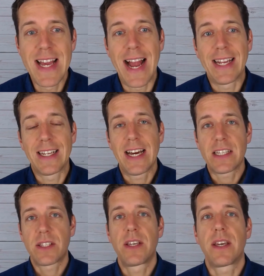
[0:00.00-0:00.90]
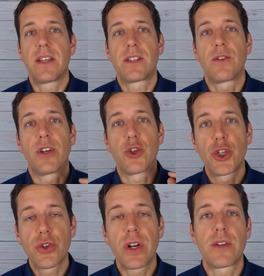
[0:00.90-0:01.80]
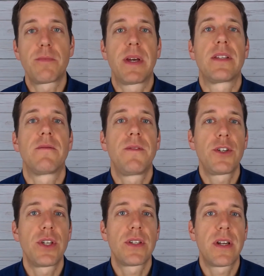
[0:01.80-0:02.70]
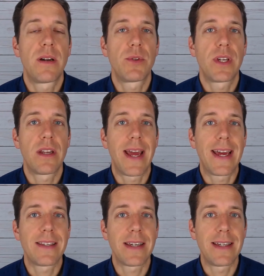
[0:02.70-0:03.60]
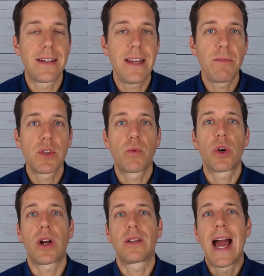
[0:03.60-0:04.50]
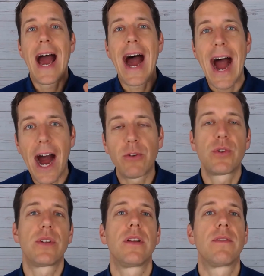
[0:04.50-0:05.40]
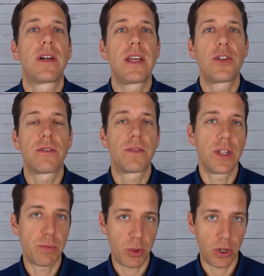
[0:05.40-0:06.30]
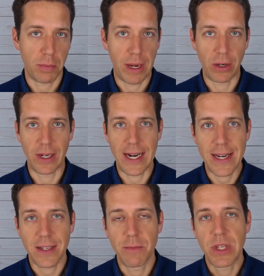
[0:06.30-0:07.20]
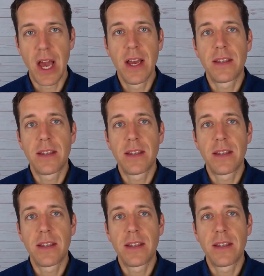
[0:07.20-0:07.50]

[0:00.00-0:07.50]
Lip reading: And the last thing is that you ensure that you spend sufficient time together as a team to work out how to deliver each of the product backlog items.